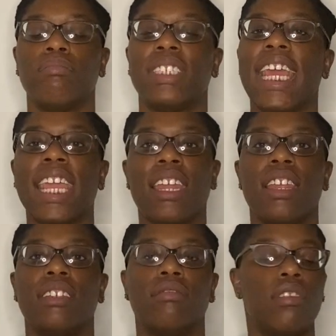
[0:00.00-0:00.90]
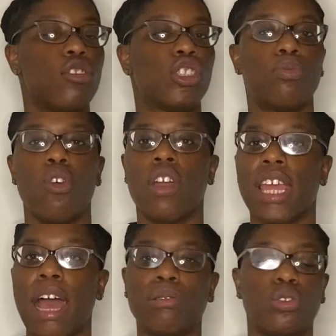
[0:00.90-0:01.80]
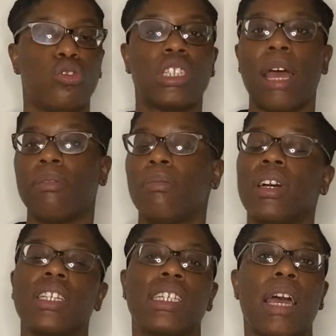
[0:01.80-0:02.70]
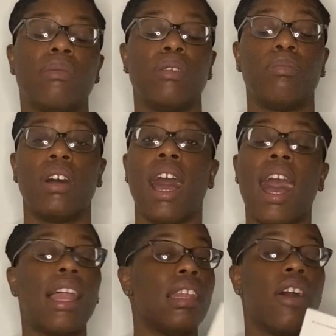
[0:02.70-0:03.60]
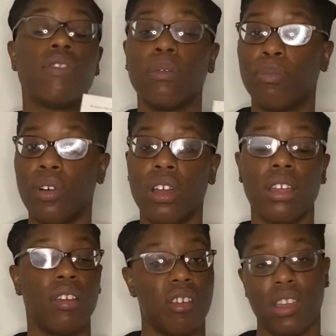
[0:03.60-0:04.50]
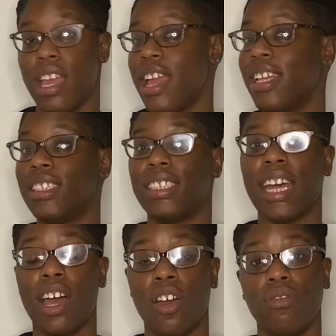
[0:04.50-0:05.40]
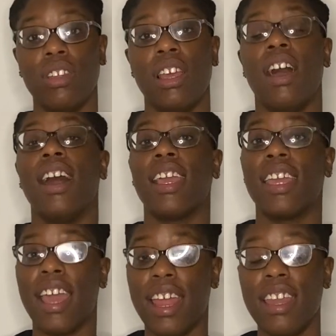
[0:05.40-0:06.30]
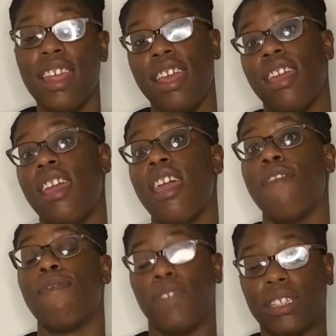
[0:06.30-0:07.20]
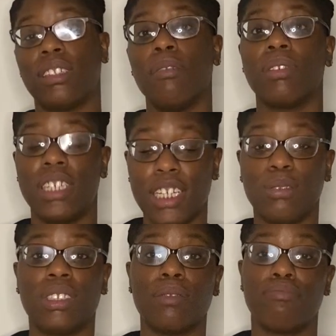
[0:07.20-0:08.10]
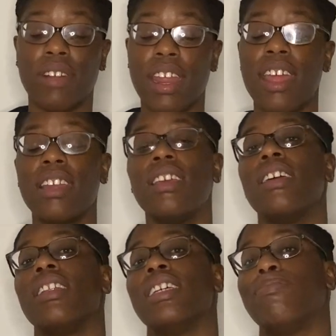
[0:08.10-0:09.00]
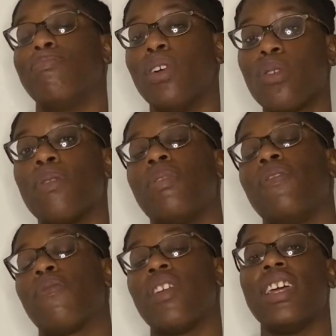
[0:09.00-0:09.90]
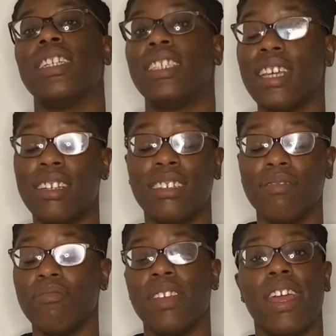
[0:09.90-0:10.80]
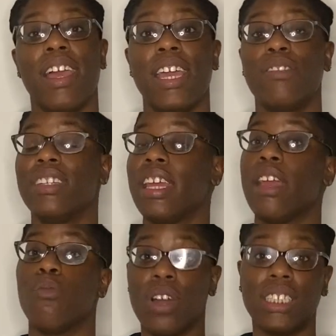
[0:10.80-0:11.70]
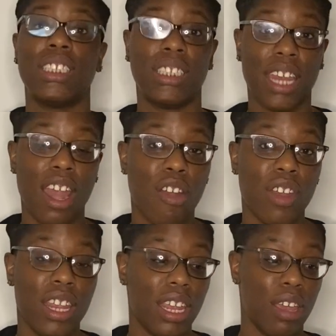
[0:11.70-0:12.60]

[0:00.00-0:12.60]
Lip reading: Take it in little small capsules, chapter by chapter. But I love the book, hands down. Again, if Them Kids was a brand, this book would be front and center. It was scary.